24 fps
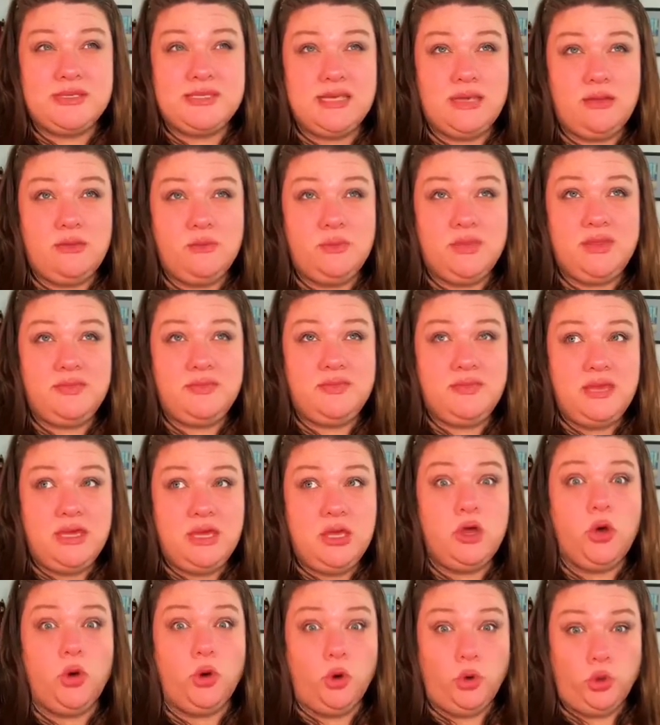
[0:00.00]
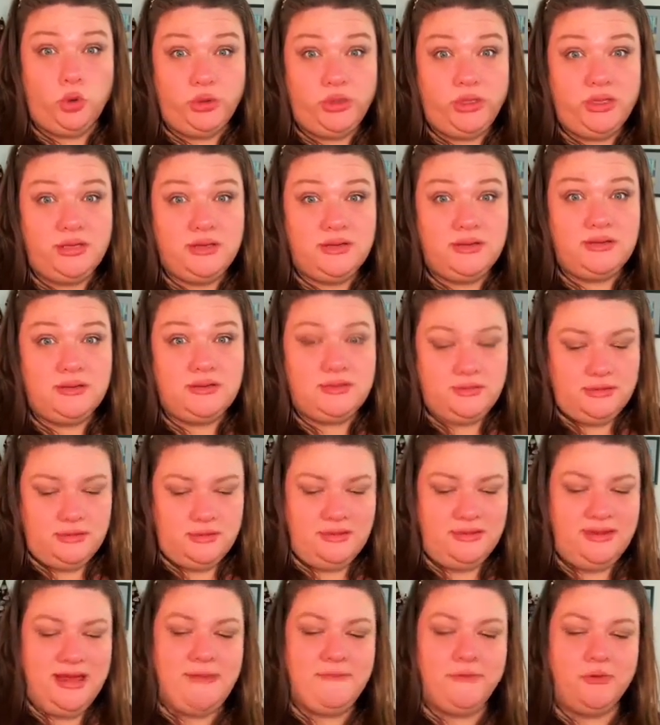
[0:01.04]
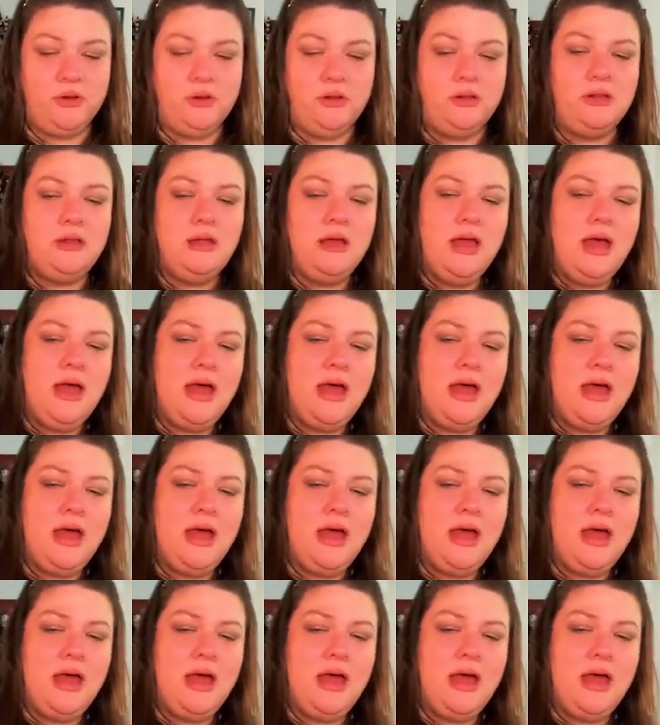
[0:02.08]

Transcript: with the gold level.